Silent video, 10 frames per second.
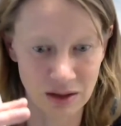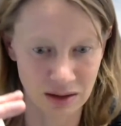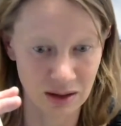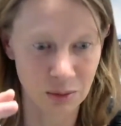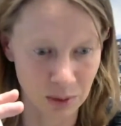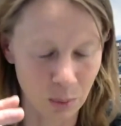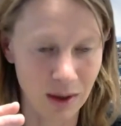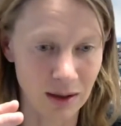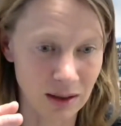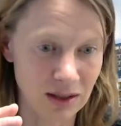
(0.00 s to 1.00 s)
a therapy
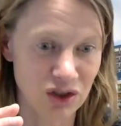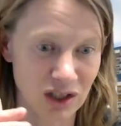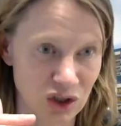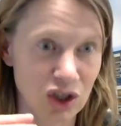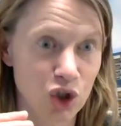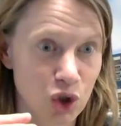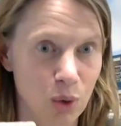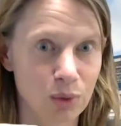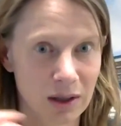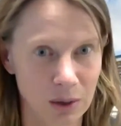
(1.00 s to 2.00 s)
where it's actually
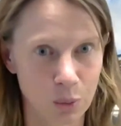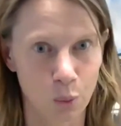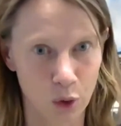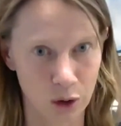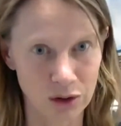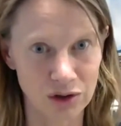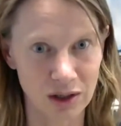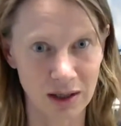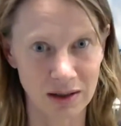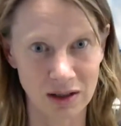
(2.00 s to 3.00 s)
shown that it works,
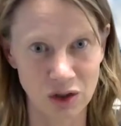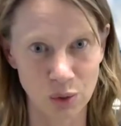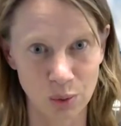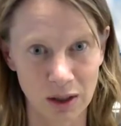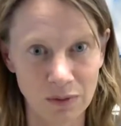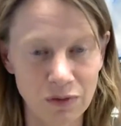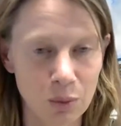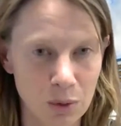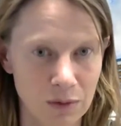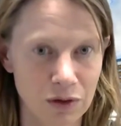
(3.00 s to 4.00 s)
and that if
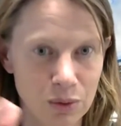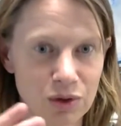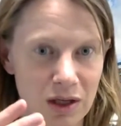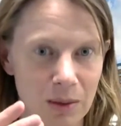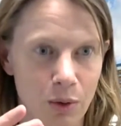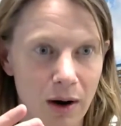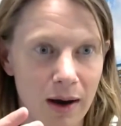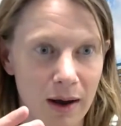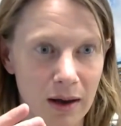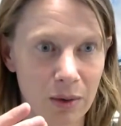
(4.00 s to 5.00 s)
you would have used the
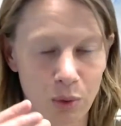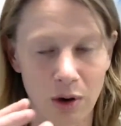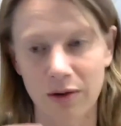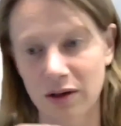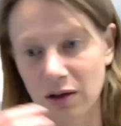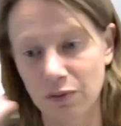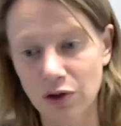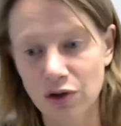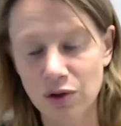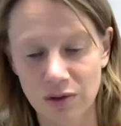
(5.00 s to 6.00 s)
MRI rather than the
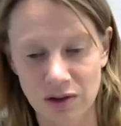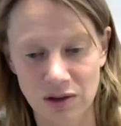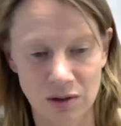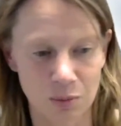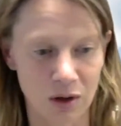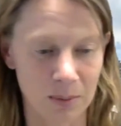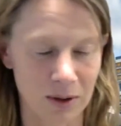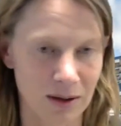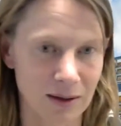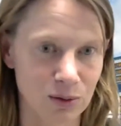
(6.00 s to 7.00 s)
functional test as a
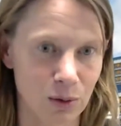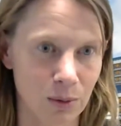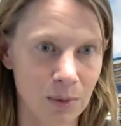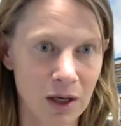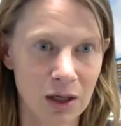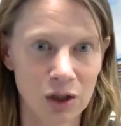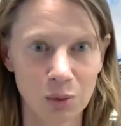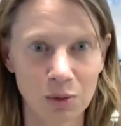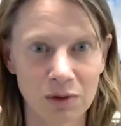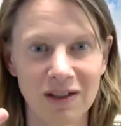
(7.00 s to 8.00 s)
primary outcome,
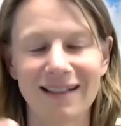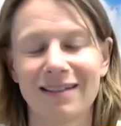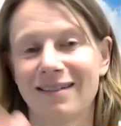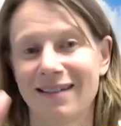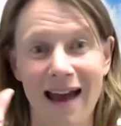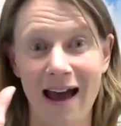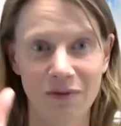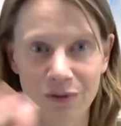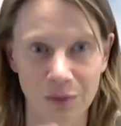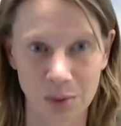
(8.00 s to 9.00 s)
you would have needed
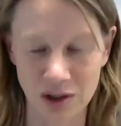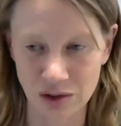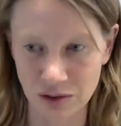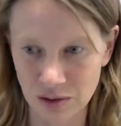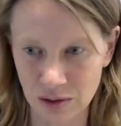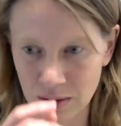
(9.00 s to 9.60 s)
half of the patients.